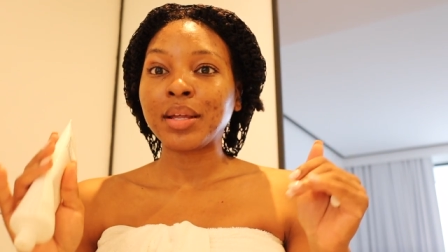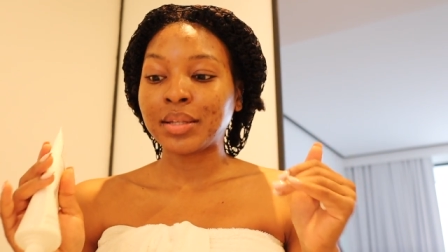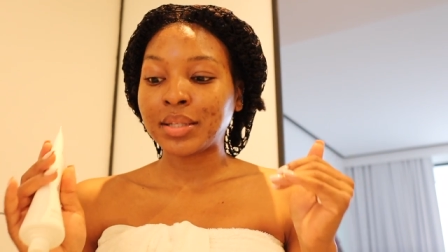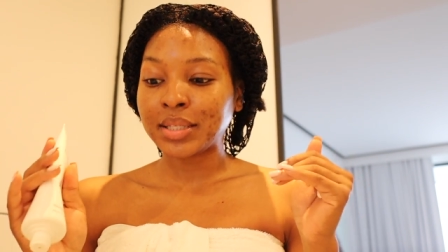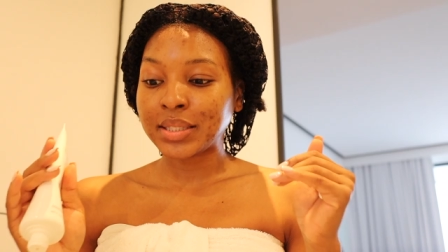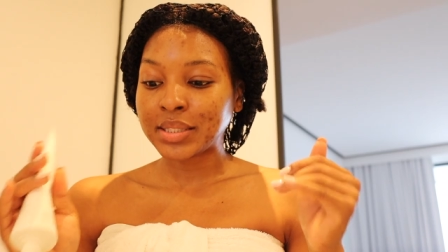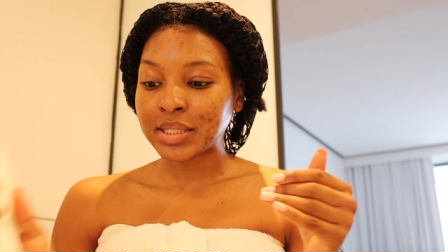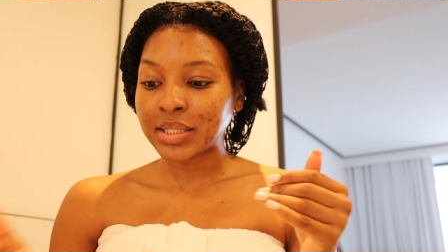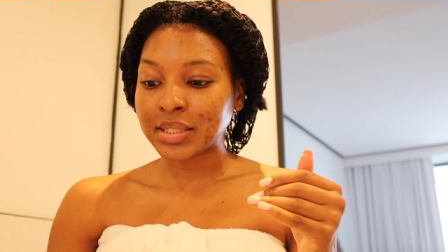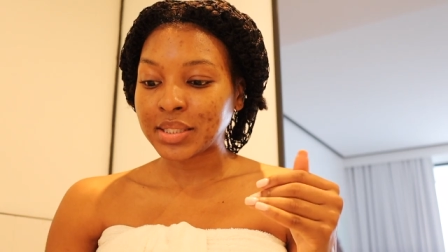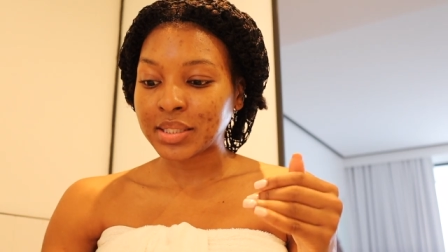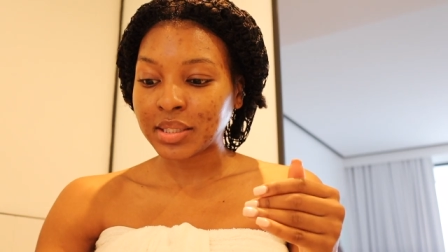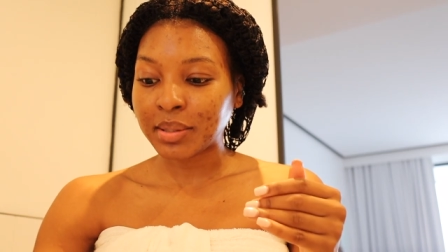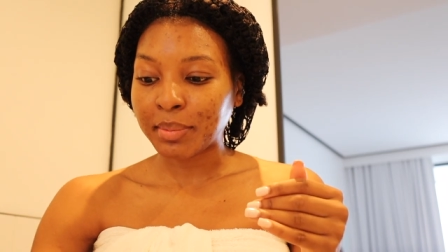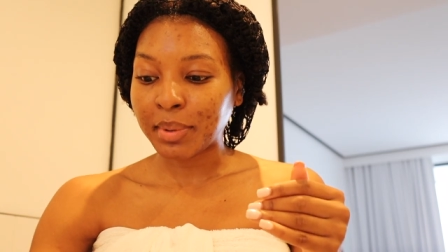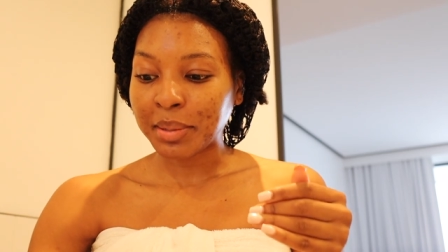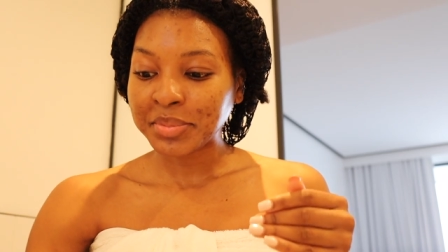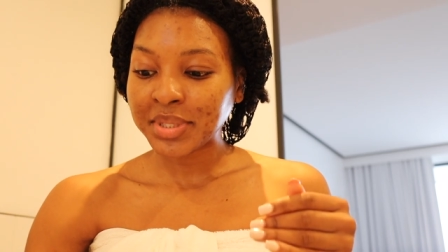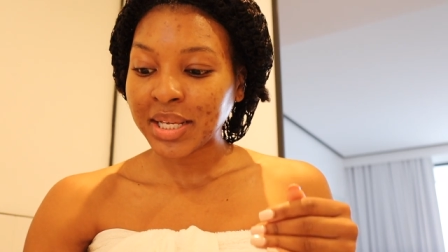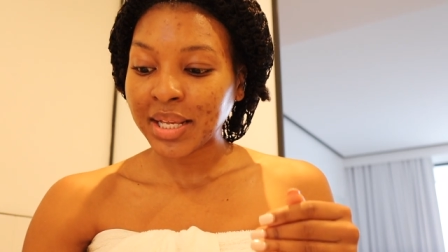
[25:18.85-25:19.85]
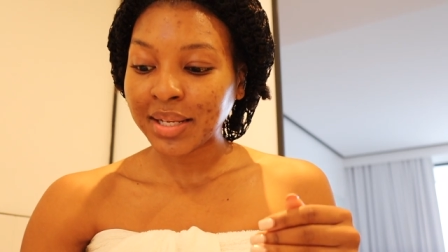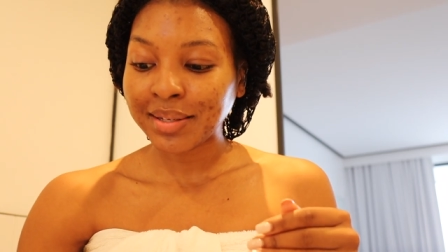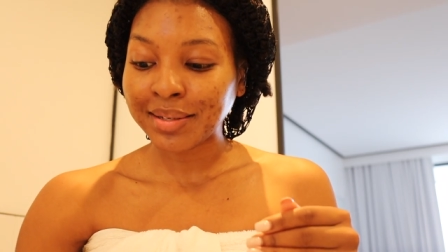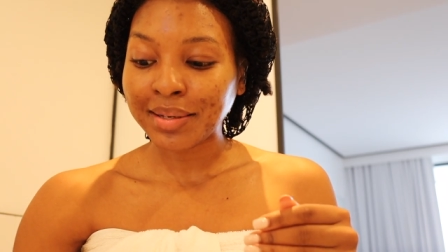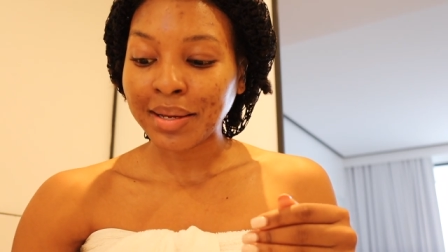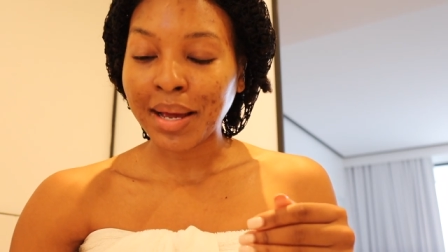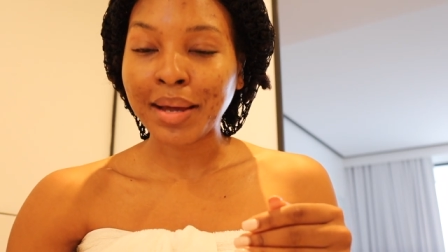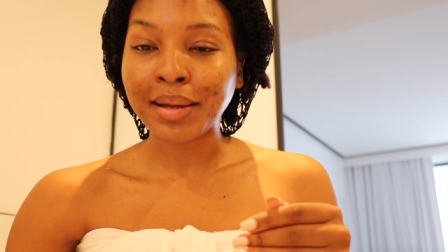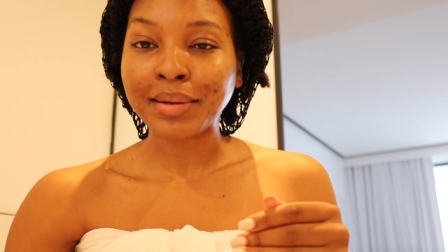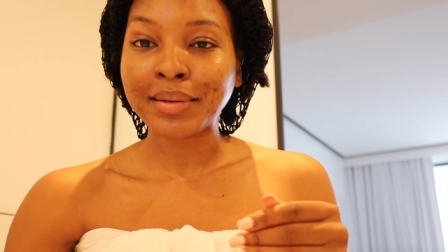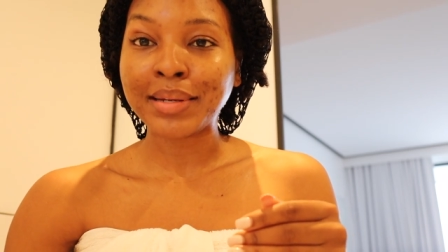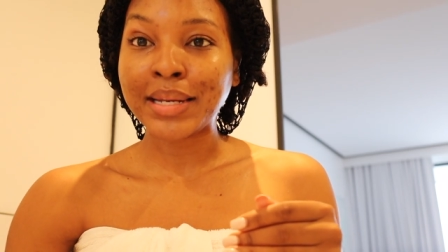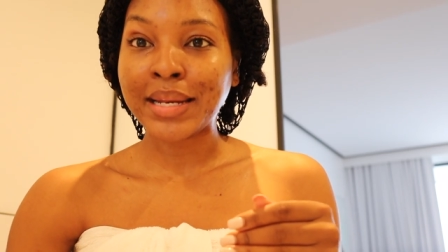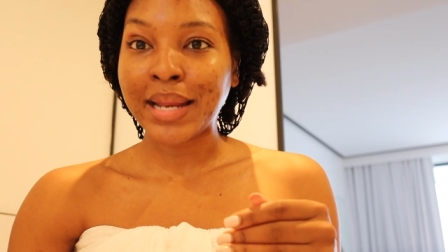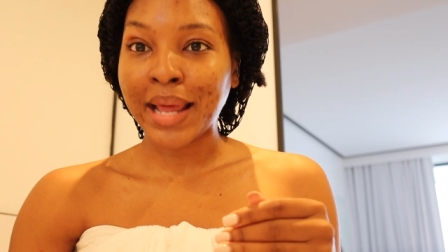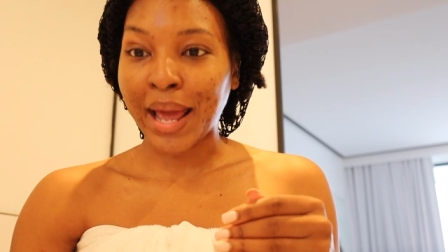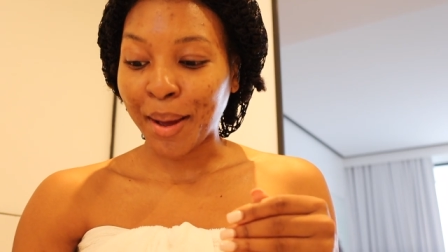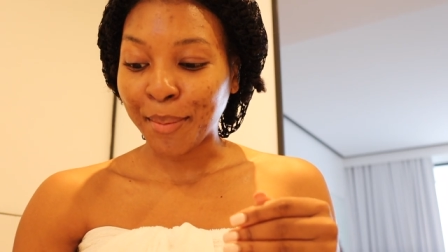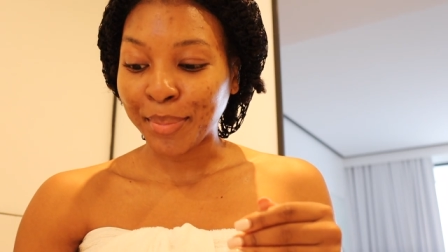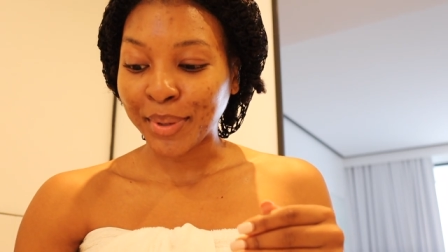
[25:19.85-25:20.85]
this system i'm telling y'all
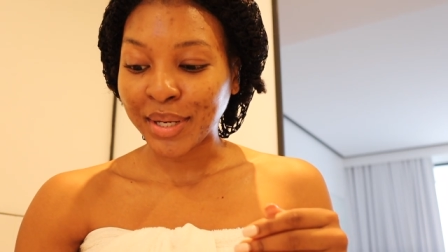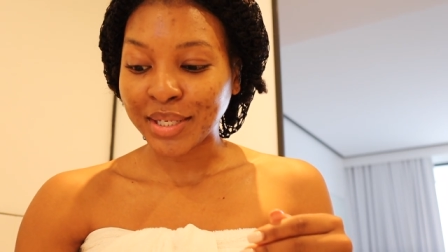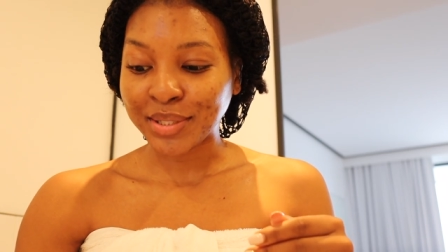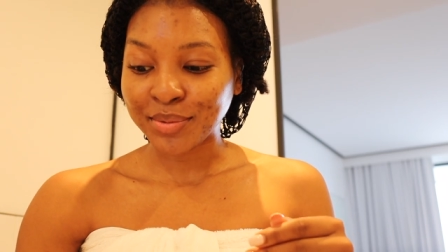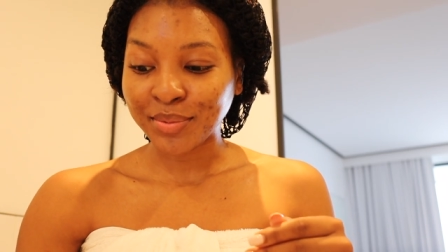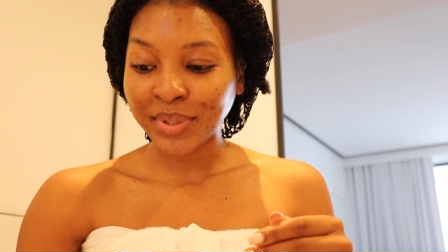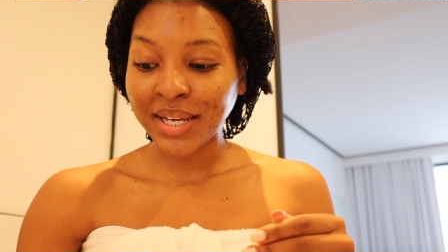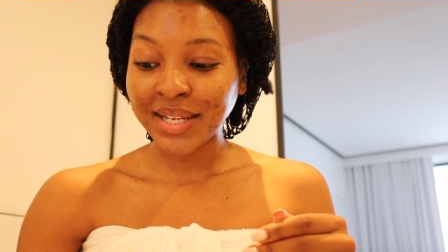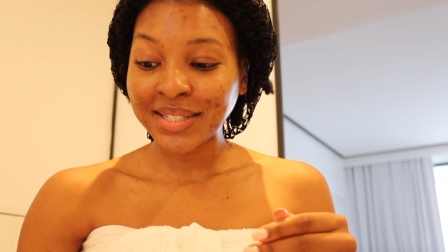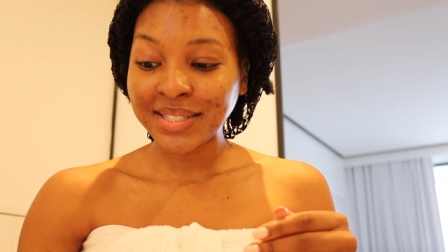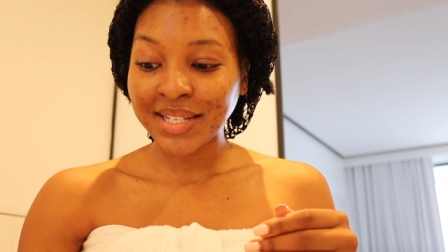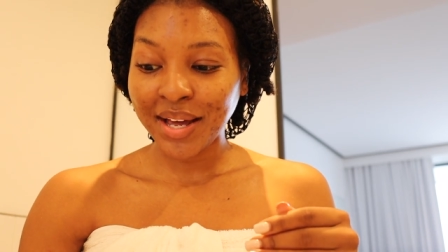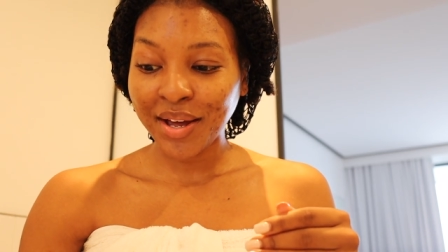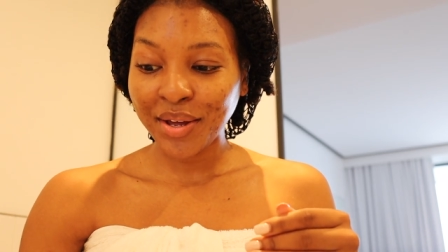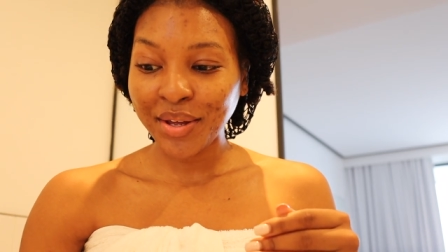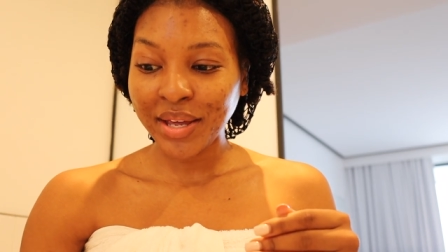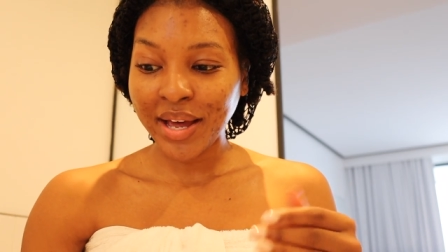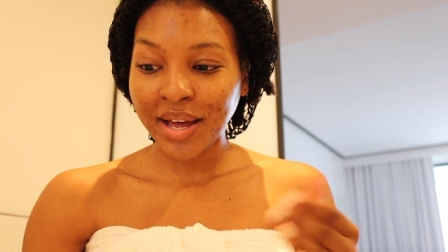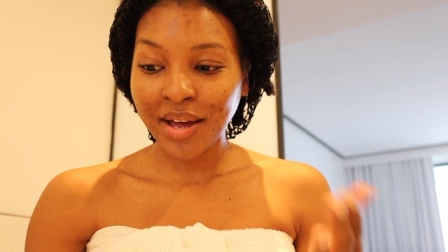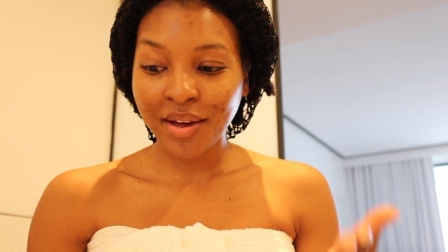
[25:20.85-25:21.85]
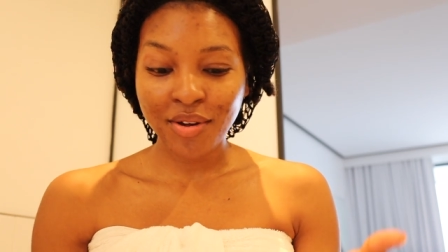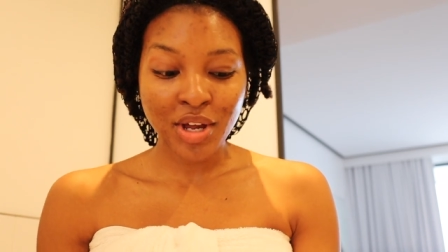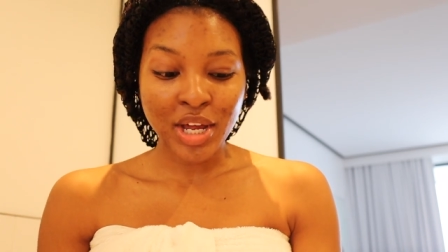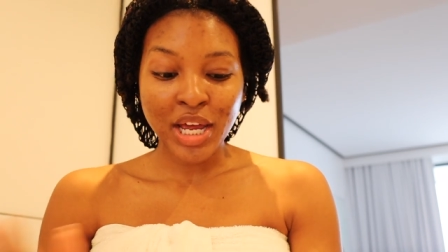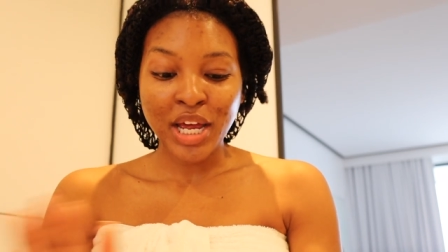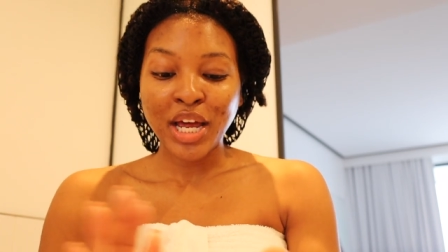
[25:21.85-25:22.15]
now because when i tell y'all